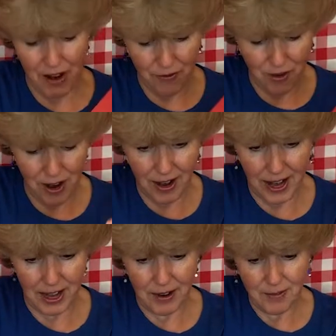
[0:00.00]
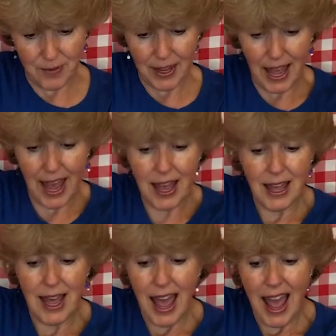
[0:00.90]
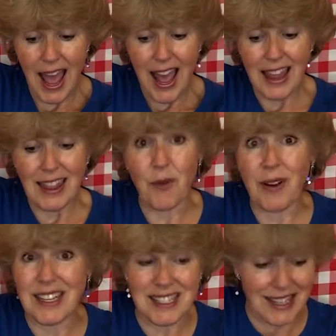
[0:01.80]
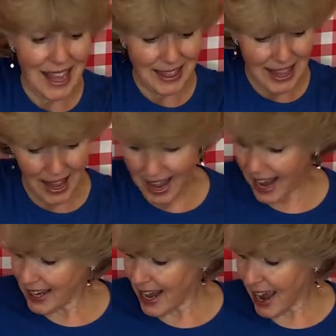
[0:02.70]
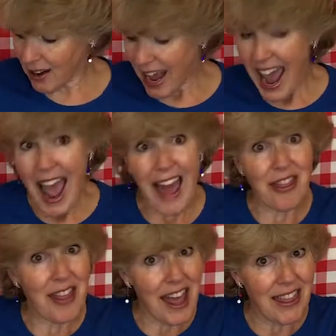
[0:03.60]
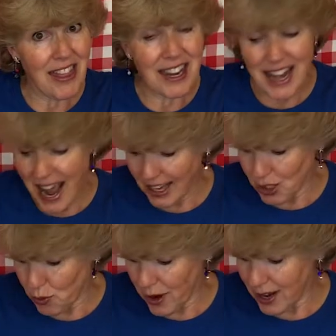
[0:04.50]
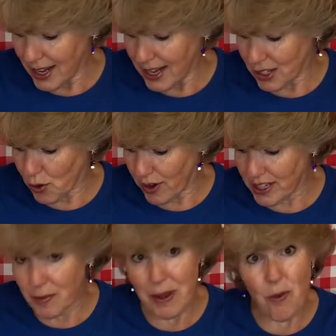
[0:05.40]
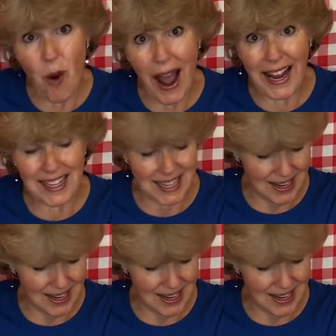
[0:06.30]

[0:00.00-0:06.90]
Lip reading: far in, okay? And you just let that hang down, and then the next one is going to be white.